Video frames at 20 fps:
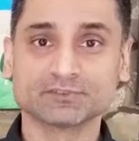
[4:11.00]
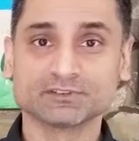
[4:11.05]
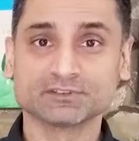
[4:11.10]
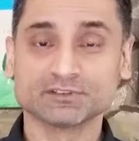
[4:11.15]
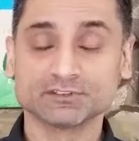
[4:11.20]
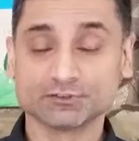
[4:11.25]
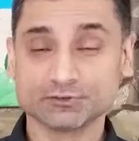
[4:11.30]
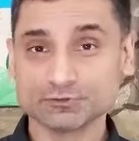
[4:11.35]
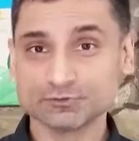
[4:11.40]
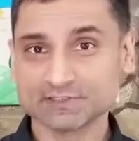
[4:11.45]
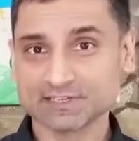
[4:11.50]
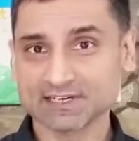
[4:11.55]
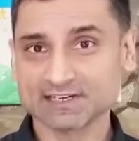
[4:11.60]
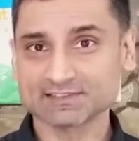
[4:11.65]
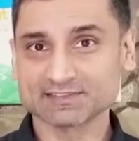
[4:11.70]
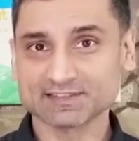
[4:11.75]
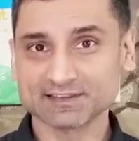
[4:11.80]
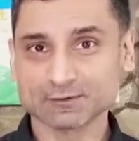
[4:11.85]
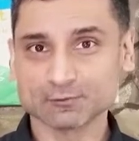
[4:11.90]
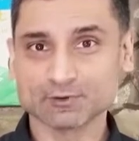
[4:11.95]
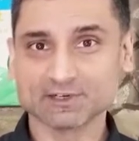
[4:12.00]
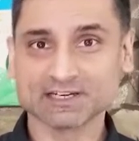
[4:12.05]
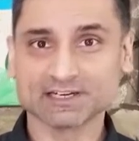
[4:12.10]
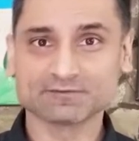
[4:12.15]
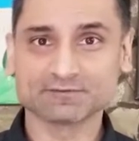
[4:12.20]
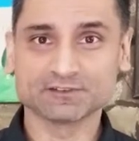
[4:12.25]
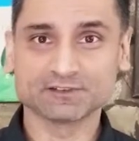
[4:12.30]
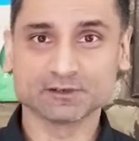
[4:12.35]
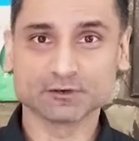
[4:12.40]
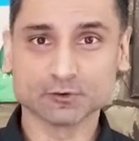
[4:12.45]
to do that, they would
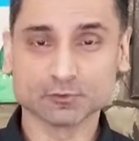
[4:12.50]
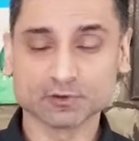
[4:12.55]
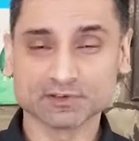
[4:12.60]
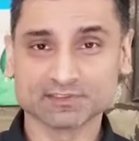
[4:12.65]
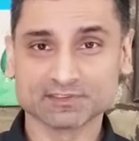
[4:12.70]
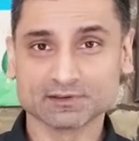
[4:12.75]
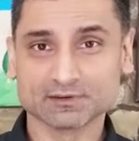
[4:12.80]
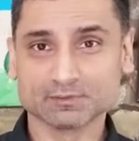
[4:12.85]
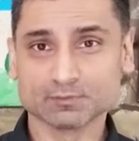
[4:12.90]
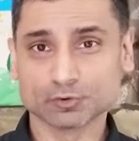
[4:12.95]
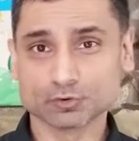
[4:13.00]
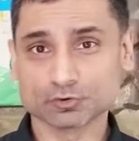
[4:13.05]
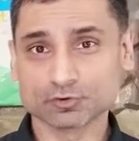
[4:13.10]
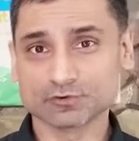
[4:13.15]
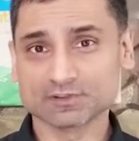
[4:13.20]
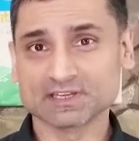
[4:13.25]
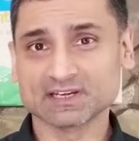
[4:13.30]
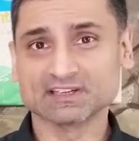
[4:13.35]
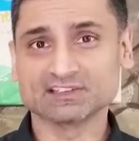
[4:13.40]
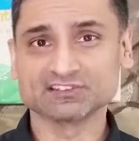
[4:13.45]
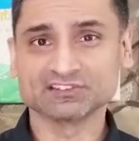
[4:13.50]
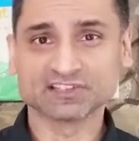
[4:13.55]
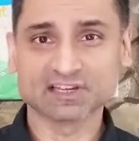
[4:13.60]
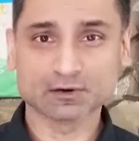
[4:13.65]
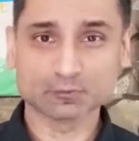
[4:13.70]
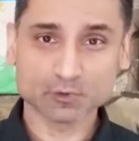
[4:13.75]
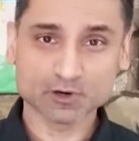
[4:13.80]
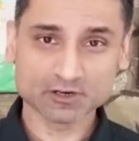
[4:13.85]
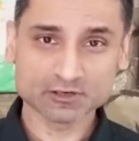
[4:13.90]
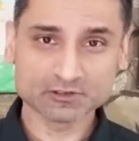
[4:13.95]
have to go with a broker that is
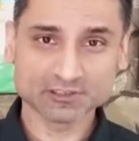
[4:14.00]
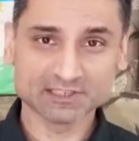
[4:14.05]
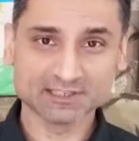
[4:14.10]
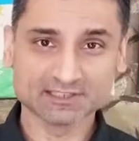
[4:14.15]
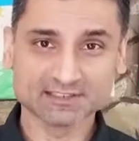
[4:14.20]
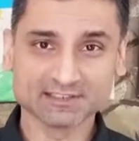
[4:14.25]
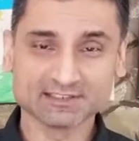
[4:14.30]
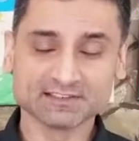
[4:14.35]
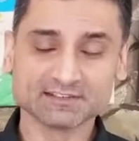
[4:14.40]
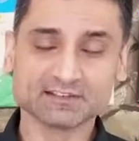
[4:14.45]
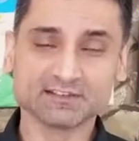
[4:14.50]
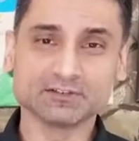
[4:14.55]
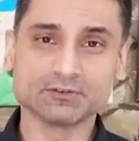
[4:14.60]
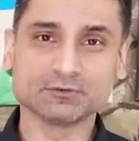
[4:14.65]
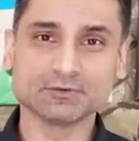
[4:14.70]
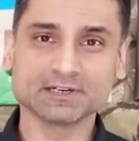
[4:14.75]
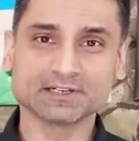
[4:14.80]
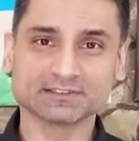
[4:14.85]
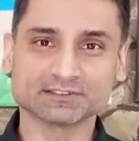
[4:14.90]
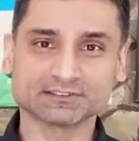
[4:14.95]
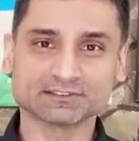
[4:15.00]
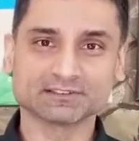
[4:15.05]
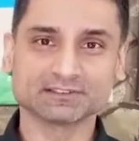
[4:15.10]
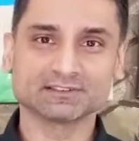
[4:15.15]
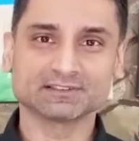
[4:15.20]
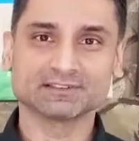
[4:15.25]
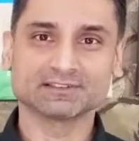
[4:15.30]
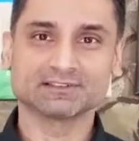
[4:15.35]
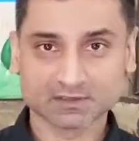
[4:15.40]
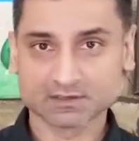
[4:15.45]
not regulated in the US.
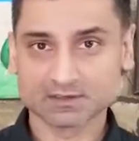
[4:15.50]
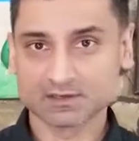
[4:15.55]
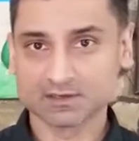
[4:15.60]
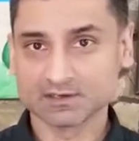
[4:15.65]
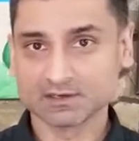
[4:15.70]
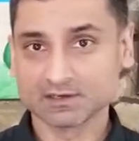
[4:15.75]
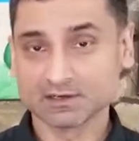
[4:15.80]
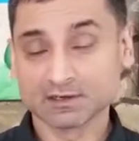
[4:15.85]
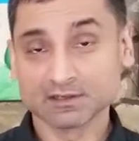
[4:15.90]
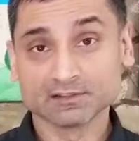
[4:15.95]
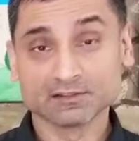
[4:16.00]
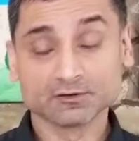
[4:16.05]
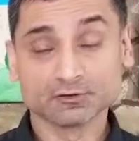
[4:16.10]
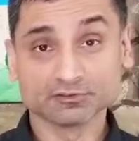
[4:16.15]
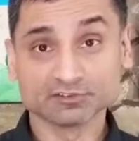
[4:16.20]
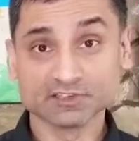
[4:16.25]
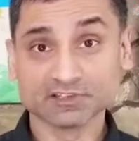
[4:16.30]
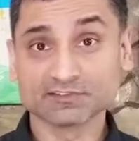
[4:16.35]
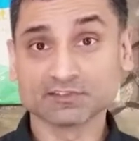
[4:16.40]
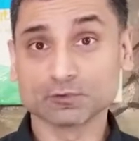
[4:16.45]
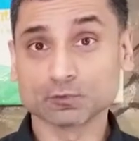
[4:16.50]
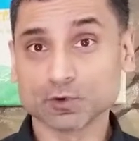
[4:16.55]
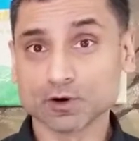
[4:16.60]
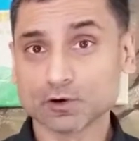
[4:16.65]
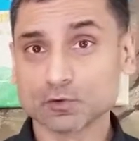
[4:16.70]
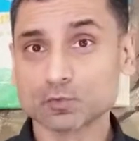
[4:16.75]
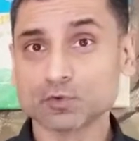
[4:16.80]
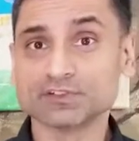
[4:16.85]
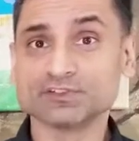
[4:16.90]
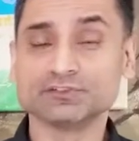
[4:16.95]
There's nothing
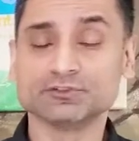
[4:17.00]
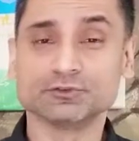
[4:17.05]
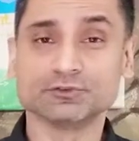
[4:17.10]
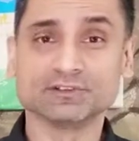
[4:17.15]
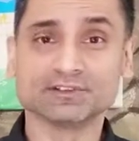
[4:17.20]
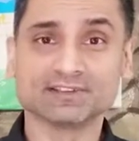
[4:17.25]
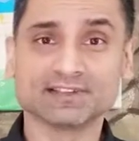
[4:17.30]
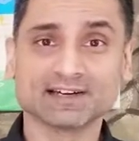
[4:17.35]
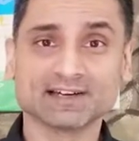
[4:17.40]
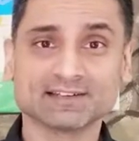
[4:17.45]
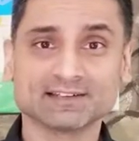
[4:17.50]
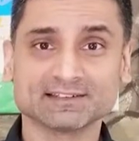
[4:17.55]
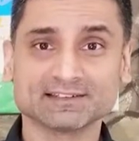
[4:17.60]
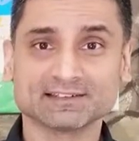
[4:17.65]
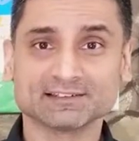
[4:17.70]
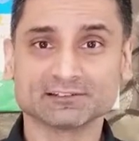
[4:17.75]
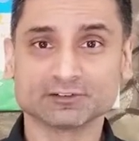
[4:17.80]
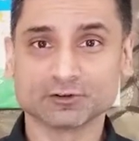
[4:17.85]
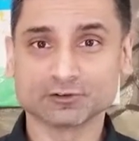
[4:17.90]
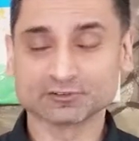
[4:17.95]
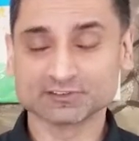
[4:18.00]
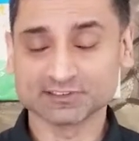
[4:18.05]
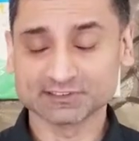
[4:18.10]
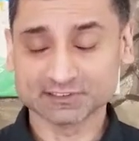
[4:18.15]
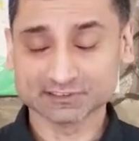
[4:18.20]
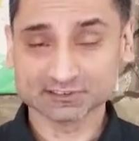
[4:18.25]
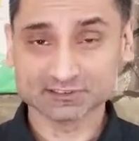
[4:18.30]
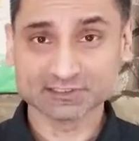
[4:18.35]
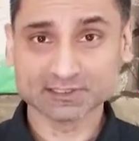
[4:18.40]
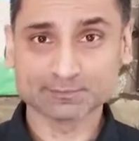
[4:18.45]
wrong with doing that as long as
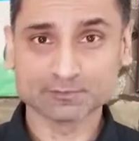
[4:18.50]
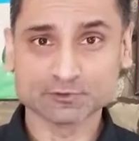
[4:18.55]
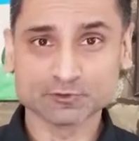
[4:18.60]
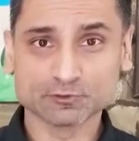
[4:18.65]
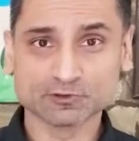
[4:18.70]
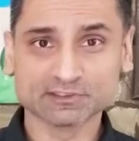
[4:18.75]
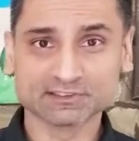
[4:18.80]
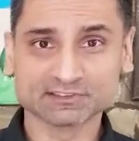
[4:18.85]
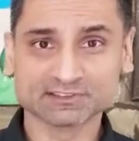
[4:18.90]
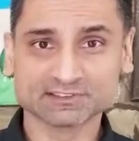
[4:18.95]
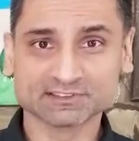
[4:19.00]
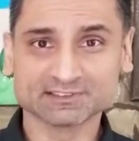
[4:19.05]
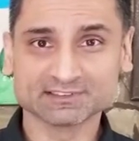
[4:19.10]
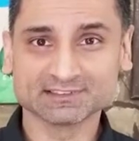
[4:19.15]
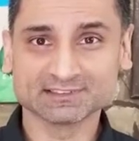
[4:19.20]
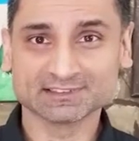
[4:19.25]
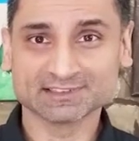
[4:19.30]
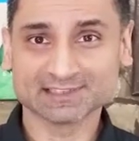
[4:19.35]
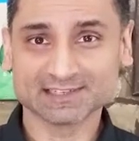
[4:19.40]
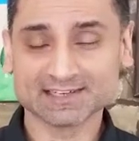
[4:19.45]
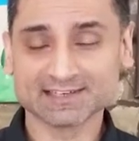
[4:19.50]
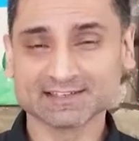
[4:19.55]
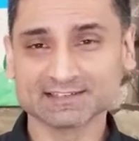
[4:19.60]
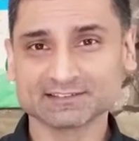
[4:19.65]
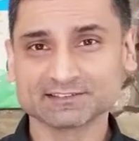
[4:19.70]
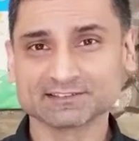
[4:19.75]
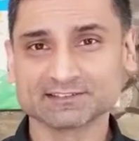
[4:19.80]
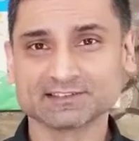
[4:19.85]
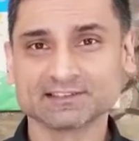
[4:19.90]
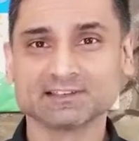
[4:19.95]
they accept US
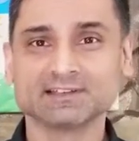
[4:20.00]
clients.